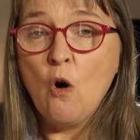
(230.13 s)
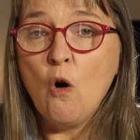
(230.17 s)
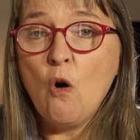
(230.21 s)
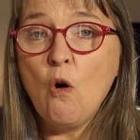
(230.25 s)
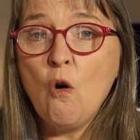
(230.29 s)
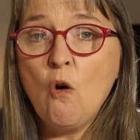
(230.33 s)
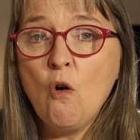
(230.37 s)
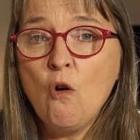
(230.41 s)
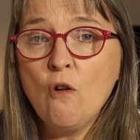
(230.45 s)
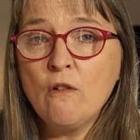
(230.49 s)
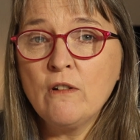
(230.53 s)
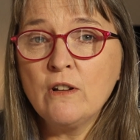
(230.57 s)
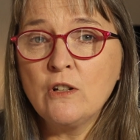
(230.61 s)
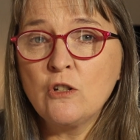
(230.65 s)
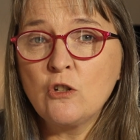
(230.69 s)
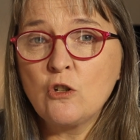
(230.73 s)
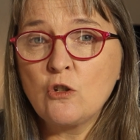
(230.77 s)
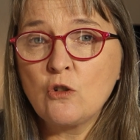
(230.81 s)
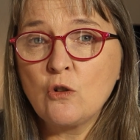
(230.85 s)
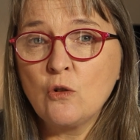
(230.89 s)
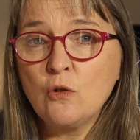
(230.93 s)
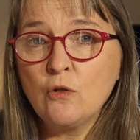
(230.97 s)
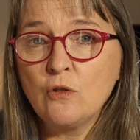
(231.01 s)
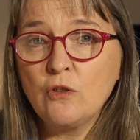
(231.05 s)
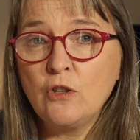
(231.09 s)
or
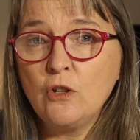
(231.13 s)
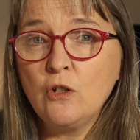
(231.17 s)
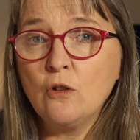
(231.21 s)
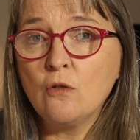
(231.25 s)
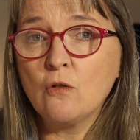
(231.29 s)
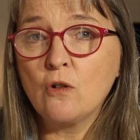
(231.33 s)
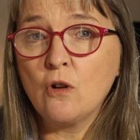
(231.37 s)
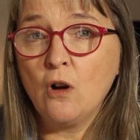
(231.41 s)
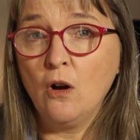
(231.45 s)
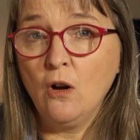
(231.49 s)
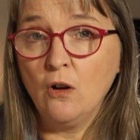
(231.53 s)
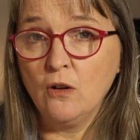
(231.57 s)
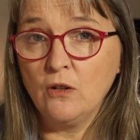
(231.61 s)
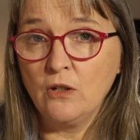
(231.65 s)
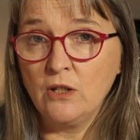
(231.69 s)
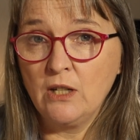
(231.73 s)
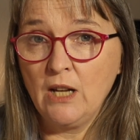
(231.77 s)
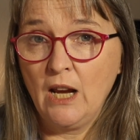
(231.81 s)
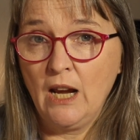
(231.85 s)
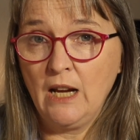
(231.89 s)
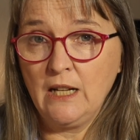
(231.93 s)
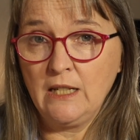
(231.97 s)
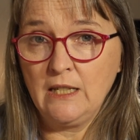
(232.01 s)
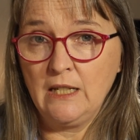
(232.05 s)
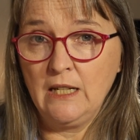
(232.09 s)
ensure that your
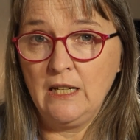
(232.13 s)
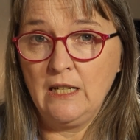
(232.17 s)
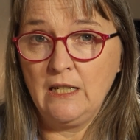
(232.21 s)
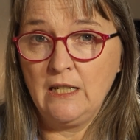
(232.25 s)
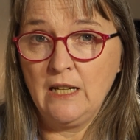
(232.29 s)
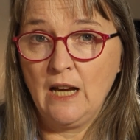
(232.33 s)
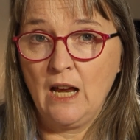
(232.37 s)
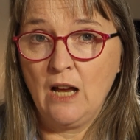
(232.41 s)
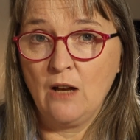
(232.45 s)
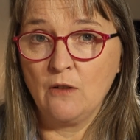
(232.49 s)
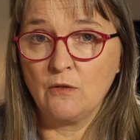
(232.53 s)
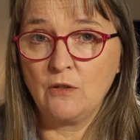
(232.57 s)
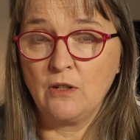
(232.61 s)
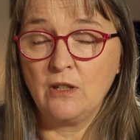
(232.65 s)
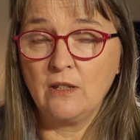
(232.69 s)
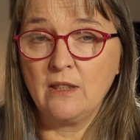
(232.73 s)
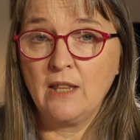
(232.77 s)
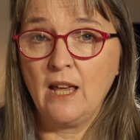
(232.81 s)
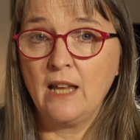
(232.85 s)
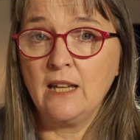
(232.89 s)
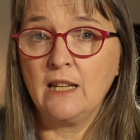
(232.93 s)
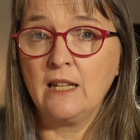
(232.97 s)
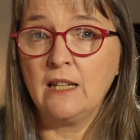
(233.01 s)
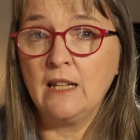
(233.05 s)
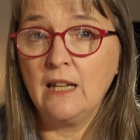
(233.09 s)
contact details, that
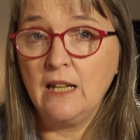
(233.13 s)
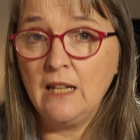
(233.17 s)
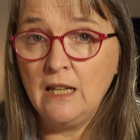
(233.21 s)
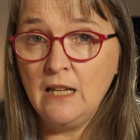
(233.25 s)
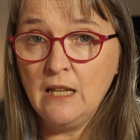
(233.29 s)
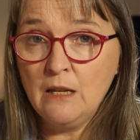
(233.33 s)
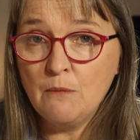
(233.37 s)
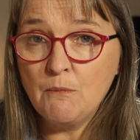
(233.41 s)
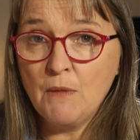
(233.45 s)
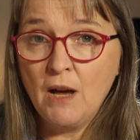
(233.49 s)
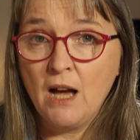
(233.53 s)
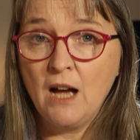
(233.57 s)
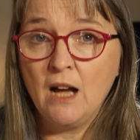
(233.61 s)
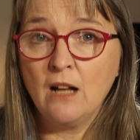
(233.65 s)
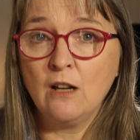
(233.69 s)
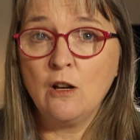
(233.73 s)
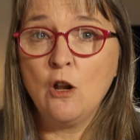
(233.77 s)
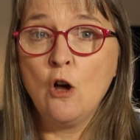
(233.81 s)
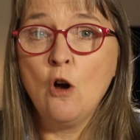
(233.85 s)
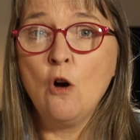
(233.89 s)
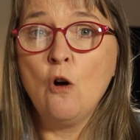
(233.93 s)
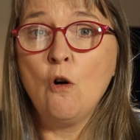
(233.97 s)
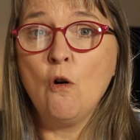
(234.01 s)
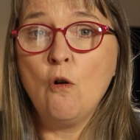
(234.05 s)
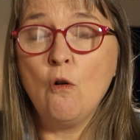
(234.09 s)
they can
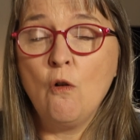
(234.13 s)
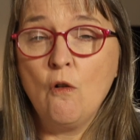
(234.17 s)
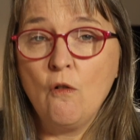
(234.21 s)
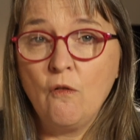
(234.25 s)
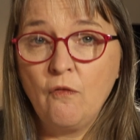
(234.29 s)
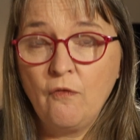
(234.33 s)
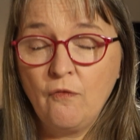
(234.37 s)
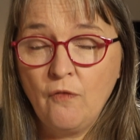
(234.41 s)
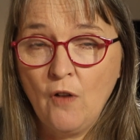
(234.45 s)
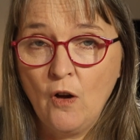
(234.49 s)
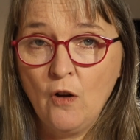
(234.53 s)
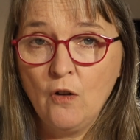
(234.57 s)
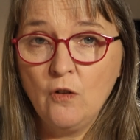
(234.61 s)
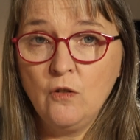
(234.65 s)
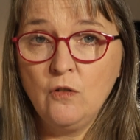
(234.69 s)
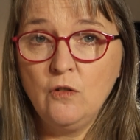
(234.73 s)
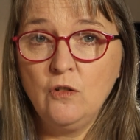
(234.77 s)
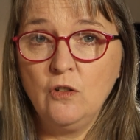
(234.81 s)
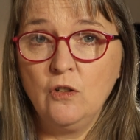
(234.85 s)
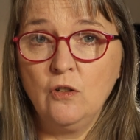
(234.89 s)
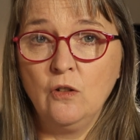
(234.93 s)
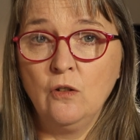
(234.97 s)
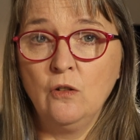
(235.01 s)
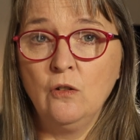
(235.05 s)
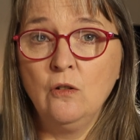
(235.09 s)
email or phone
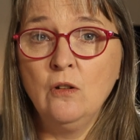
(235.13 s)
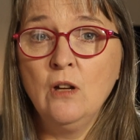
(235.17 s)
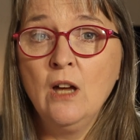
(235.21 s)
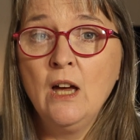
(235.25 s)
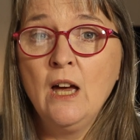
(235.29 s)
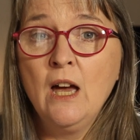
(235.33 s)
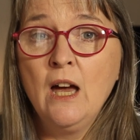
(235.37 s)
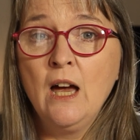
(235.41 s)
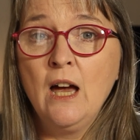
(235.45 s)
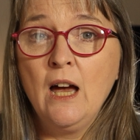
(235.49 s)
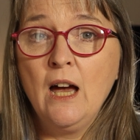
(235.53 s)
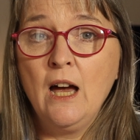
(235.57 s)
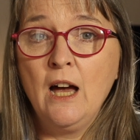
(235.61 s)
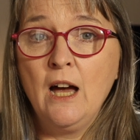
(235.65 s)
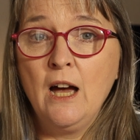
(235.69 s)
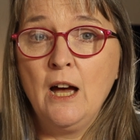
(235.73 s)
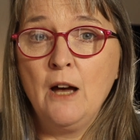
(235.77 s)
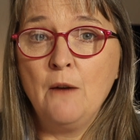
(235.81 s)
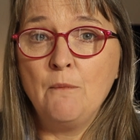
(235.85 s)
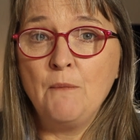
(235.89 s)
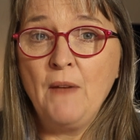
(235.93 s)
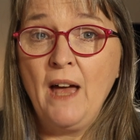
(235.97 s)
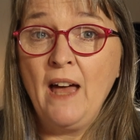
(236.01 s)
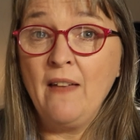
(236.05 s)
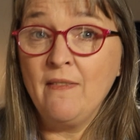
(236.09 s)
you,
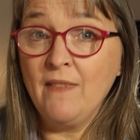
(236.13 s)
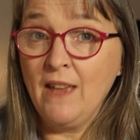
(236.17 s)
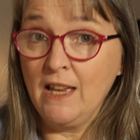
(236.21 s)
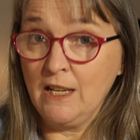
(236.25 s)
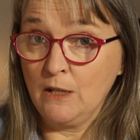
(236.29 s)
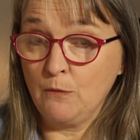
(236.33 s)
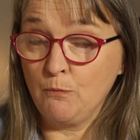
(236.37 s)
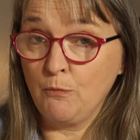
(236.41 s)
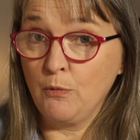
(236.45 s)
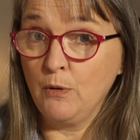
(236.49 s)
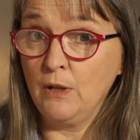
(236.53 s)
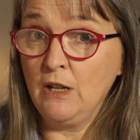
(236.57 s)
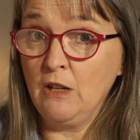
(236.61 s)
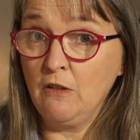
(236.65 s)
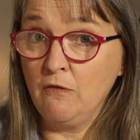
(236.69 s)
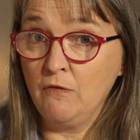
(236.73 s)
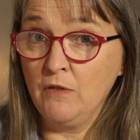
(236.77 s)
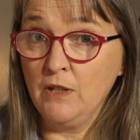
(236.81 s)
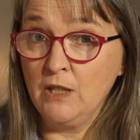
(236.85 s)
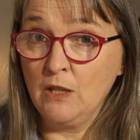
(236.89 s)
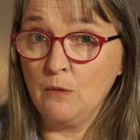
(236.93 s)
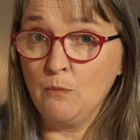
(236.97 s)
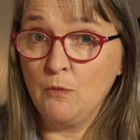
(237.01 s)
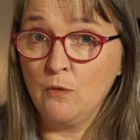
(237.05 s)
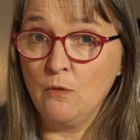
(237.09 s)
and that's pretty
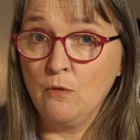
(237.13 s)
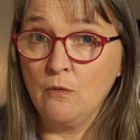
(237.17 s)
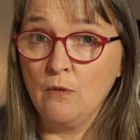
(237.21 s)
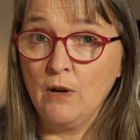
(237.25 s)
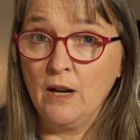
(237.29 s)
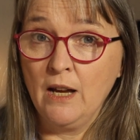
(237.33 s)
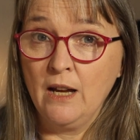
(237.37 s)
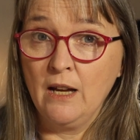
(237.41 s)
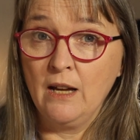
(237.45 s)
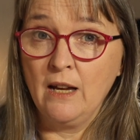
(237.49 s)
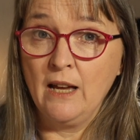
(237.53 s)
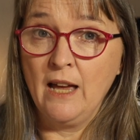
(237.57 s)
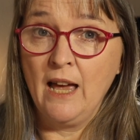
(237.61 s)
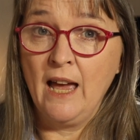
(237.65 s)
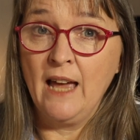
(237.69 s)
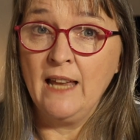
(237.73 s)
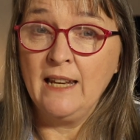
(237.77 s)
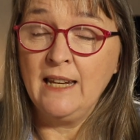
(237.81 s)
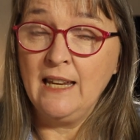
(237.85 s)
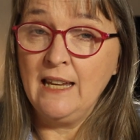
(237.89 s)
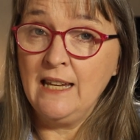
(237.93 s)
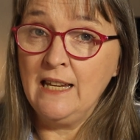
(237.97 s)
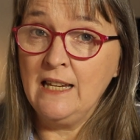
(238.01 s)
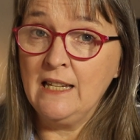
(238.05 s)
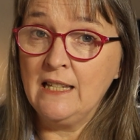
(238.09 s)
visible
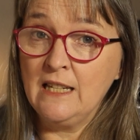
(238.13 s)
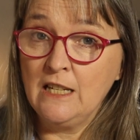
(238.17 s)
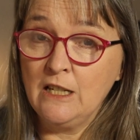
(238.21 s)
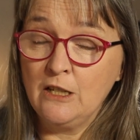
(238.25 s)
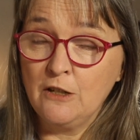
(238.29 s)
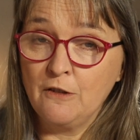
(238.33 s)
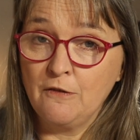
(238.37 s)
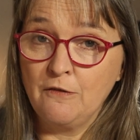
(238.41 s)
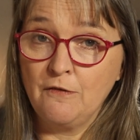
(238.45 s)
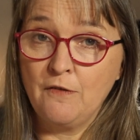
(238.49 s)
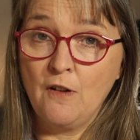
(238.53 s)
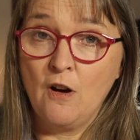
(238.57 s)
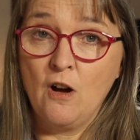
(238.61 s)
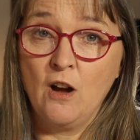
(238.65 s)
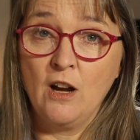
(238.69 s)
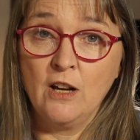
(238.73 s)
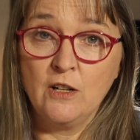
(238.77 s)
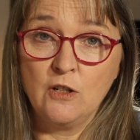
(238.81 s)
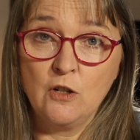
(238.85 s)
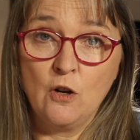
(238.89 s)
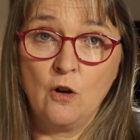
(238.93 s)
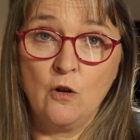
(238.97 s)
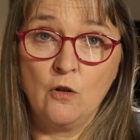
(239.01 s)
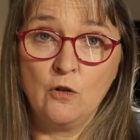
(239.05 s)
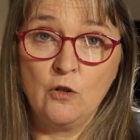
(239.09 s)
and easy to
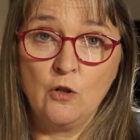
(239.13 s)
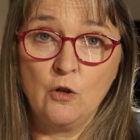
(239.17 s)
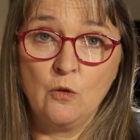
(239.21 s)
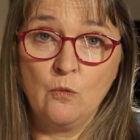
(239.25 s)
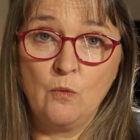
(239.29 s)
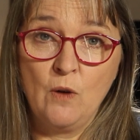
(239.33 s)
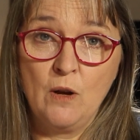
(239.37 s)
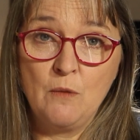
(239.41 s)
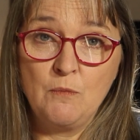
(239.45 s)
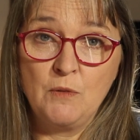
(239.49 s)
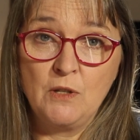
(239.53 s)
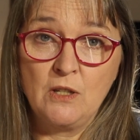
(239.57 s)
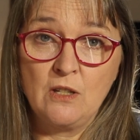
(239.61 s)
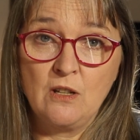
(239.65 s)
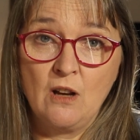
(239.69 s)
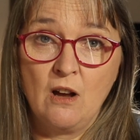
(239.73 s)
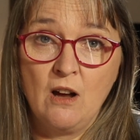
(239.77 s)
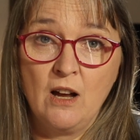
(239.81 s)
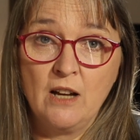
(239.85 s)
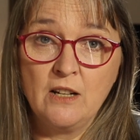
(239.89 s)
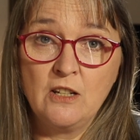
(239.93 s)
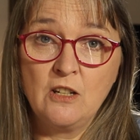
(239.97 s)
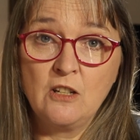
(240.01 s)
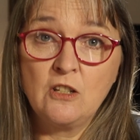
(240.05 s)
find on your website.